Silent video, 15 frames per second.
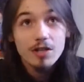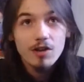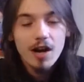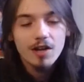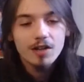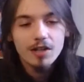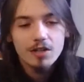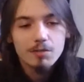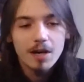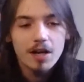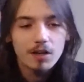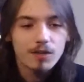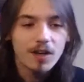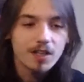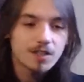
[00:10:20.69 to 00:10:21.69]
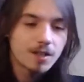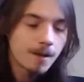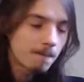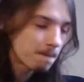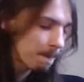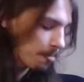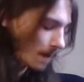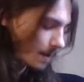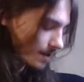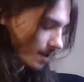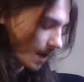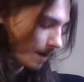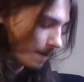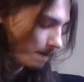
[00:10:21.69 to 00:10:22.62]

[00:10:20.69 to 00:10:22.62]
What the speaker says: directly into my interface. So.